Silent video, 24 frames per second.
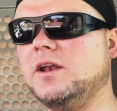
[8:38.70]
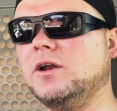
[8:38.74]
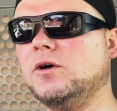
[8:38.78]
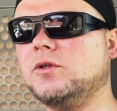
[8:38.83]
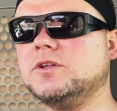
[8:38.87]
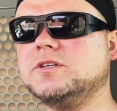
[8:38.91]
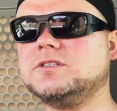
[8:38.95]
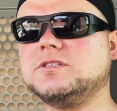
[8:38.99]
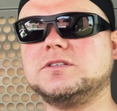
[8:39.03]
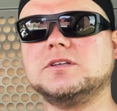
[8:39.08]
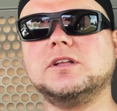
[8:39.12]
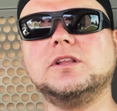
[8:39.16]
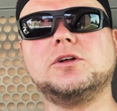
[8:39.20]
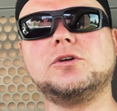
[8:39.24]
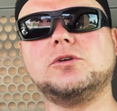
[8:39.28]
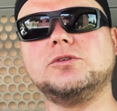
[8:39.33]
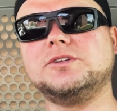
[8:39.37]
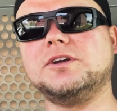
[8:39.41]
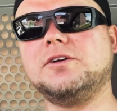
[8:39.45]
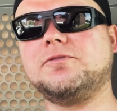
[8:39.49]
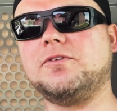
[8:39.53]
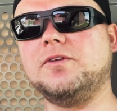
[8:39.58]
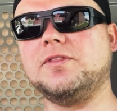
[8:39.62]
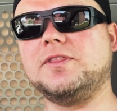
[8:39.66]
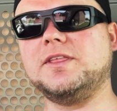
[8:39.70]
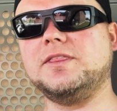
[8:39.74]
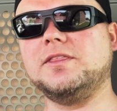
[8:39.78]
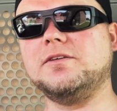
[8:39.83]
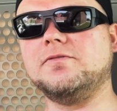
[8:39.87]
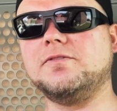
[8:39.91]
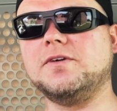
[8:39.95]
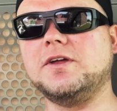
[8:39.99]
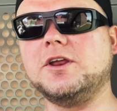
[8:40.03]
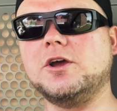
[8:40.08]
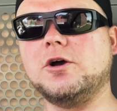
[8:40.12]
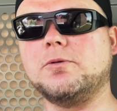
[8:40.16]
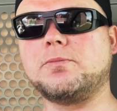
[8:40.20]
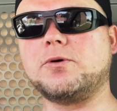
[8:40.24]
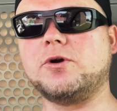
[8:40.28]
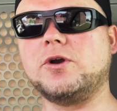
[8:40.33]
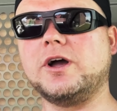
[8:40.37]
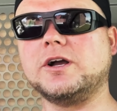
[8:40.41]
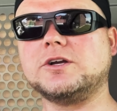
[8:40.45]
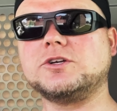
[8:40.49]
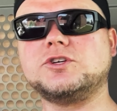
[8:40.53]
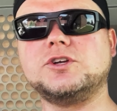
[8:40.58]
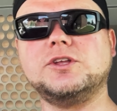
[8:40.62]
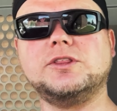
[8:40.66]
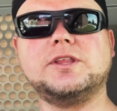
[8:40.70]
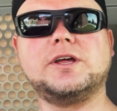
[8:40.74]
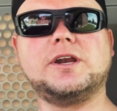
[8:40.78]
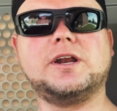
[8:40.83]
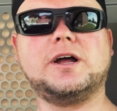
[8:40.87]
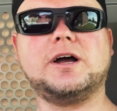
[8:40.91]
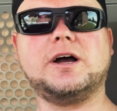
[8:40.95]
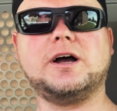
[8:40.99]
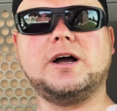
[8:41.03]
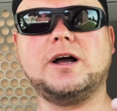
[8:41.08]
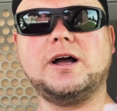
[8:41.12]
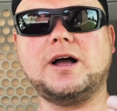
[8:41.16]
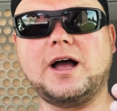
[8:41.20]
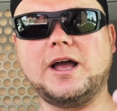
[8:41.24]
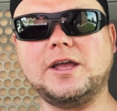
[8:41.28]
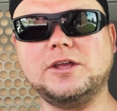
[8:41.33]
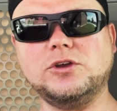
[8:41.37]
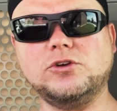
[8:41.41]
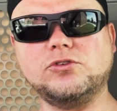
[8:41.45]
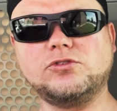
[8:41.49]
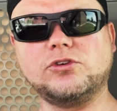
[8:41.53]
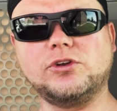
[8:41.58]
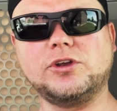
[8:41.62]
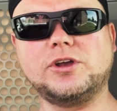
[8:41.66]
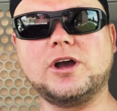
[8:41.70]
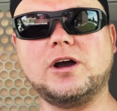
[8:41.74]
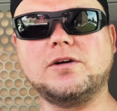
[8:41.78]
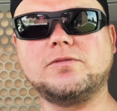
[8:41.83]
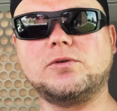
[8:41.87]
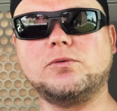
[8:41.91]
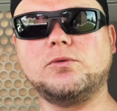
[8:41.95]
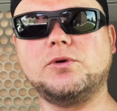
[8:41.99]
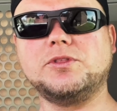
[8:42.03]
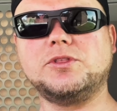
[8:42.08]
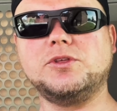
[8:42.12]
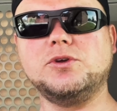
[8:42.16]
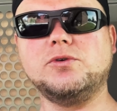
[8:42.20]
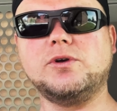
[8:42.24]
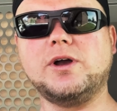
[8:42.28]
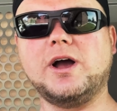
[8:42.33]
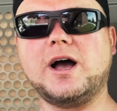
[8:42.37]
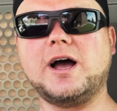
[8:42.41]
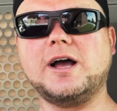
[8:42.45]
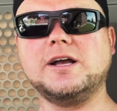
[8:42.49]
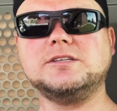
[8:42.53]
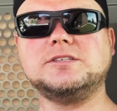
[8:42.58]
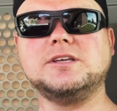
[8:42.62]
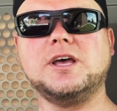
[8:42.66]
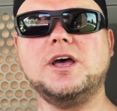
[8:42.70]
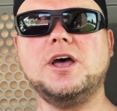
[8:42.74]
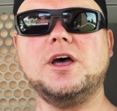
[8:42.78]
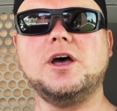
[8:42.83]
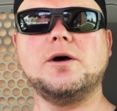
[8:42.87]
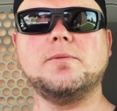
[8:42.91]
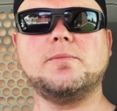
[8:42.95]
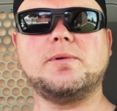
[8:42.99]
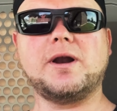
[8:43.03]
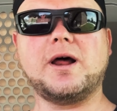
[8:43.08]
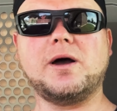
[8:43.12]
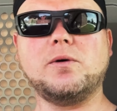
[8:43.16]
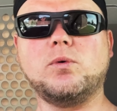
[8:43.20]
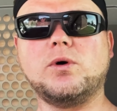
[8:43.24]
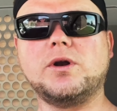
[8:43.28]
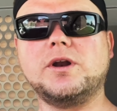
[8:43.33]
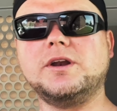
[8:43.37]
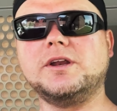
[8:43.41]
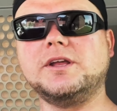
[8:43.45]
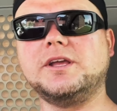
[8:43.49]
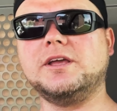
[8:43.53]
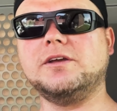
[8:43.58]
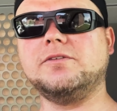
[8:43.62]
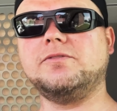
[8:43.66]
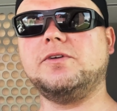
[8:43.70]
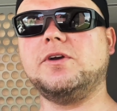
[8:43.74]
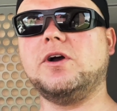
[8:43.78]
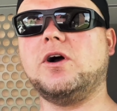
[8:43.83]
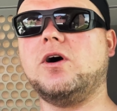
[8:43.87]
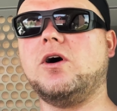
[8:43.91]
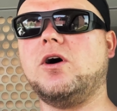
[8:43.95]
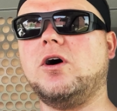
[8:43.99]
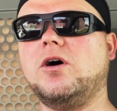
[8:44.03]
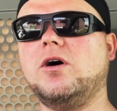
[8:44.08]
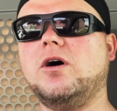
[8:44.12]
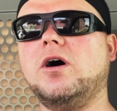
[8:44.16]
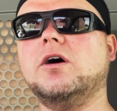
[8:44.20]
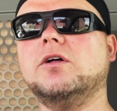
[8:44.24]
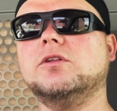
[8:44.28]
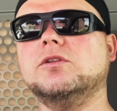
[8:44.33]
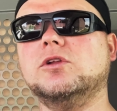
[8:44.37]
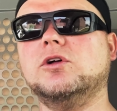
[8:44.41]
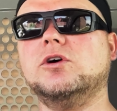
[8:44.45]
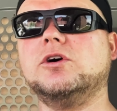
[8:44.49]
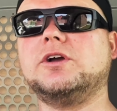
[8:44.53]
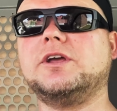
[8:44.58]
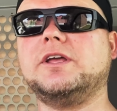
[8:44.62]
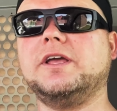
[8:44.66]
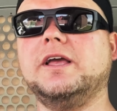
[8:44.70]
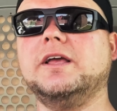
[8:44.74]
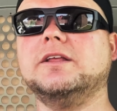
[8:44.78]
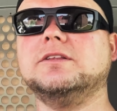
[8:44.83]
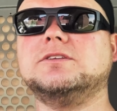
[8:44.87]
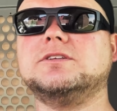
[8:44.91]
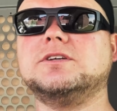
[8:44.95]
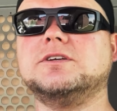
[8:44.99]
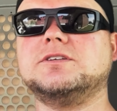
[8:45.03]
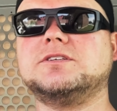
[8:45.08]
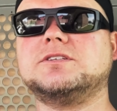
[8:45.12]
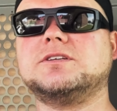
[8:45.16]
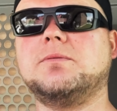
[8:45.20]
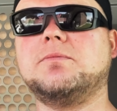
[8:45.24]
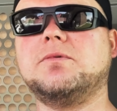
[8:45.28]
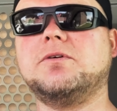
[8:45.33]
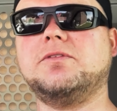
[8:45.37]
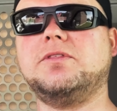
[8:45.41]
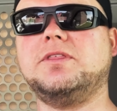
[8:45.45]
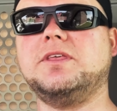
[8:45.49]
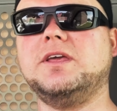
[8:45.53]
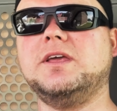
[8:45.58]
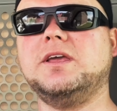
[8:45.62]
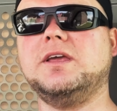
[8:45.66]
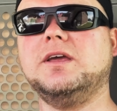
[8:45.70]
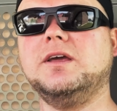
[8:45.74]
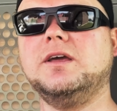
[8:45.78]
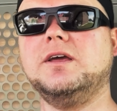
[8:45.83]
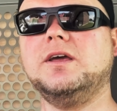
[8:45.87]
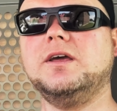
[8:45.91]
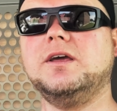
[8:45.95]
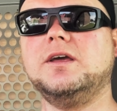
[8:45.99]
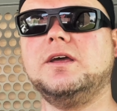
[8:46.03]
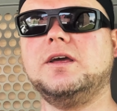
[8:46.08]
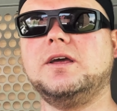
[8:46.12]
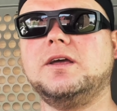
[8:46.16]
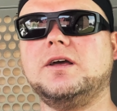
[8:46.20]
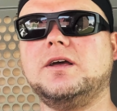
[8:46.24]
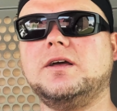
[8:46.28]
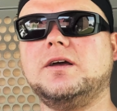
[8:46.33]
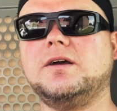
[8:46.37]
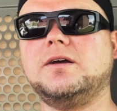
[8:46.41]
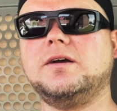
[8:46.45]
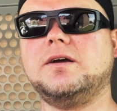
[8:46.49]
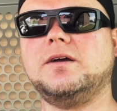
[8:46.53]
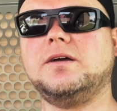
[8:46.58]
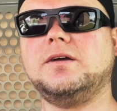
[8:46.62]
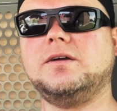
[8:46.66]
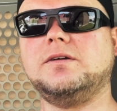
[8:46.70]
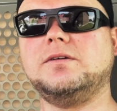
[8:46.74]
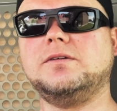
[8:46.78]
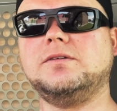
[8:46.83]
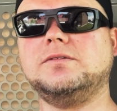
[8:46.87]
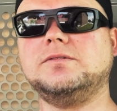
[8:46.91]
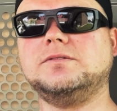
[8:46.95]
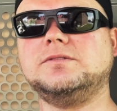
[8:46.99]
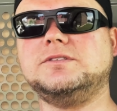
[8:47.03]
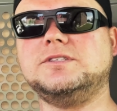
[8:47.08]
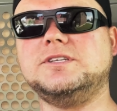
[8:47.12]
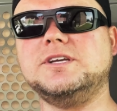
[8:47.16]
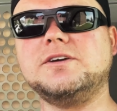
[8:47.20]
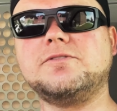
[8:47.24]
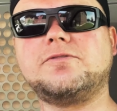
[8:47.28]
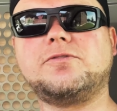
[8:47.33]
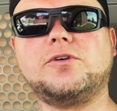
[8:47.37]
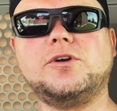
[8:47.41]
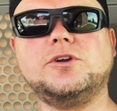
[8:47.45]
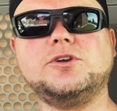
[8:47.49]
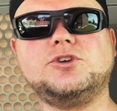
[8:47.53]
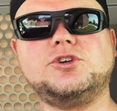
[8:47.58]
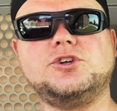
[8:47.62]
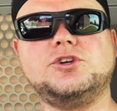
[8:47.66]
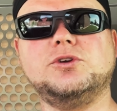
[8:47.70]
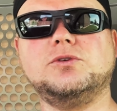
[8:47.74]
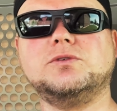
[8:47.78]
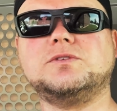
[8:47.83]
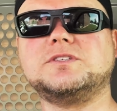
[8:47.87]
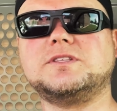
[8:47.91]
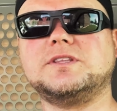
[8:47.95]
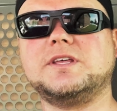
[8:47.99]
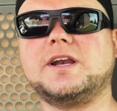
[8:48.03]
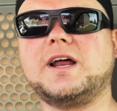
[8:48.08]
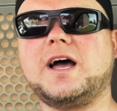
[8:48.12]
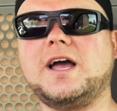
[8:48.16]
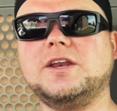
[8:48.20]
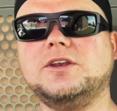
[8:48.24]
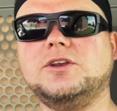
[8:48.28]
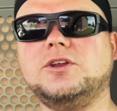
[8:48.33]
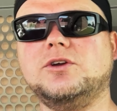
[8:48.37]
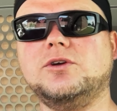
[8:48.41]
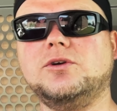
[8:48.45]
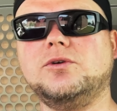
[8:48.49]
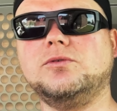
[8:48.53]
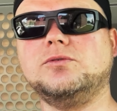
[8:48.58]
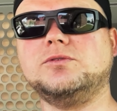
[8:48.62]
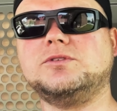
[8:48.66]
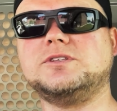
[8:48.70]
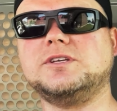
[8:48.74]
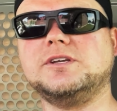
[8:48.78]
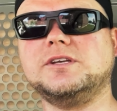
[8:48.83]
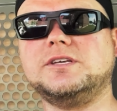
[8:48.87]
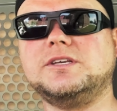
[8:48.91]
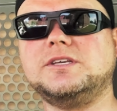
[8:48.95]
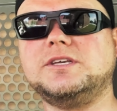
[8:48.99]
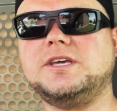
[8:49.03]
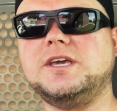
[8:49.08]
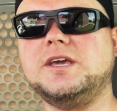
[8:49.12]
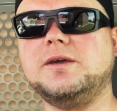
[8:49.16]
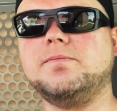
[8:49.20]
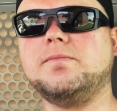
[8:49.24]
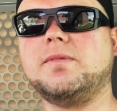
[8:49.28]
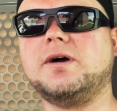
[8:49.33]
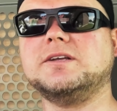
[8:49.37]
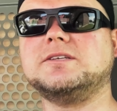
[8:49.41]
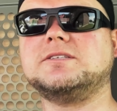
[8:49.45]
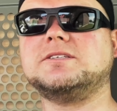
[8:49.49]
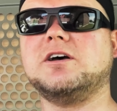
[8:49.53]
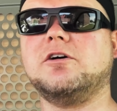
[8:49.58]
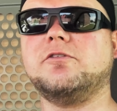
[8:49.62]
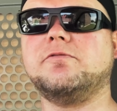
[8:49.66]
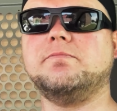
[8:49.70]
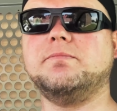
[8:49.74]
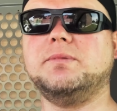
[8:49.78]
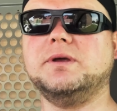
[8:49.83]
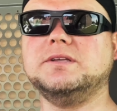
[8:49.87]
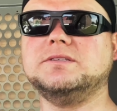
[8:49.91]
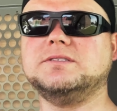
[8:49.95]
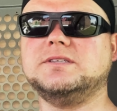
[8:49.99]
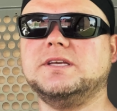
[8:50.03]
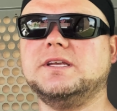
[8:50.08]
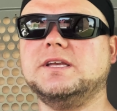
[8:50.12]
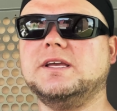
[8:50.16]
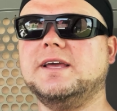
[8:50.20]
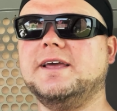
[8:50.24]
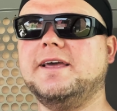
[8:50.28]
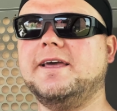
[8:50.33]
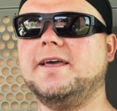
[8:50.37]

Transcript: know this is a little different than the video production that I usually cover with you guys, but I wanted to give y'all a look into some of the different shoots that I do to keep myself busy.